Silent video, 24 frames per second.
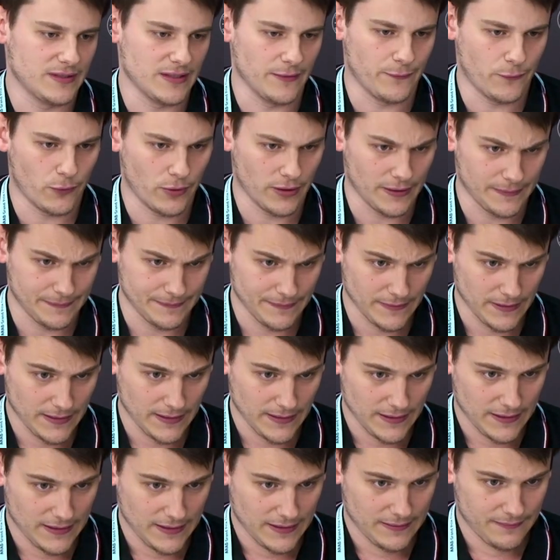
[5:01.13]
The computer says
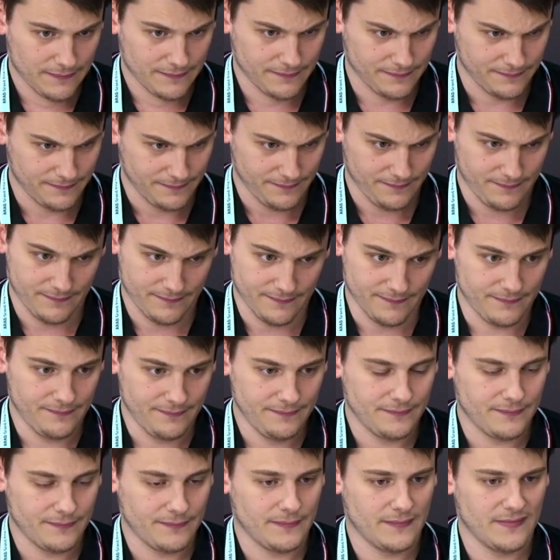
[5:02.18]
knight e4, knight
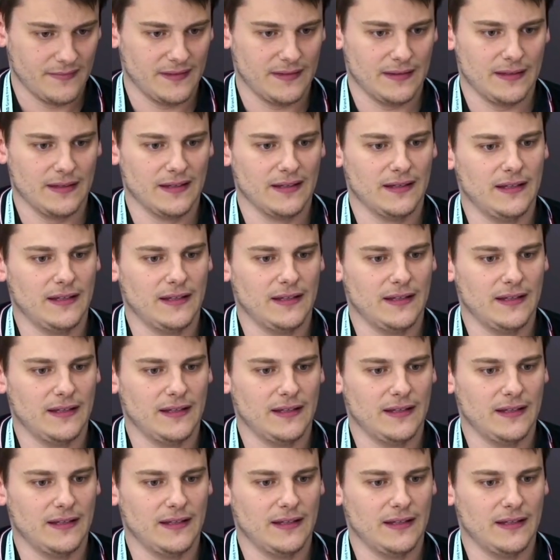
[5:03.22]
c2.